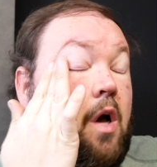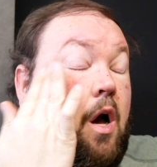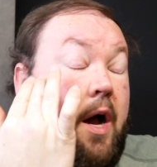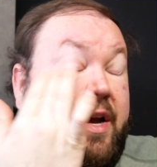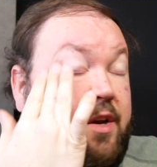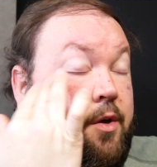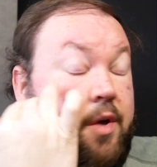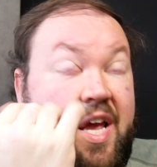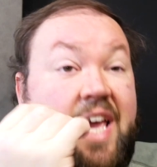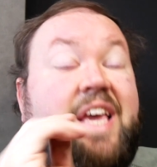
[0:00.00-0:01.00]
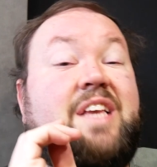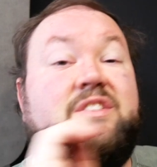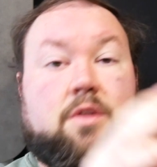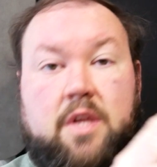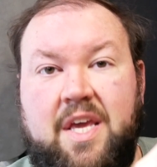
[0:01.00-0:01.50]
I could do it
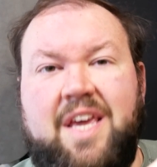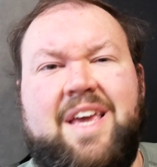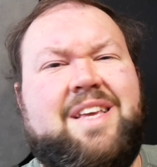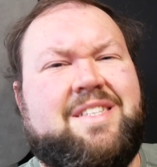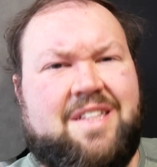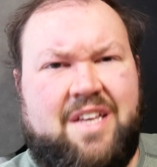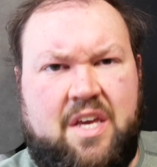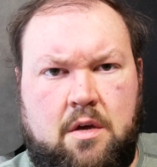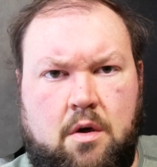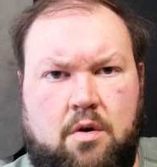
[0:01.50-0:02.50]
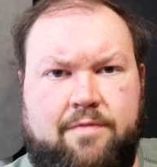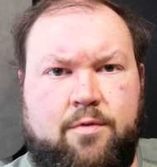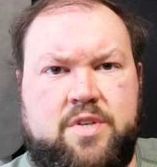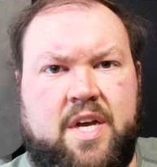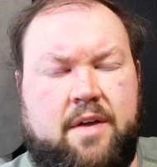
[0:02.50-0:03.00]
easily on a
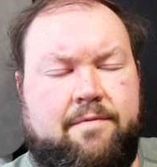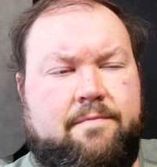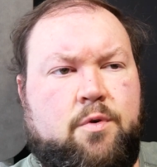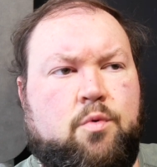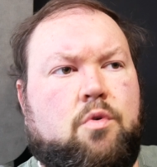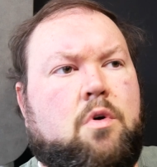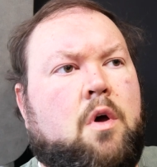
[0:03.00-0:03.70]
full tank of fuel.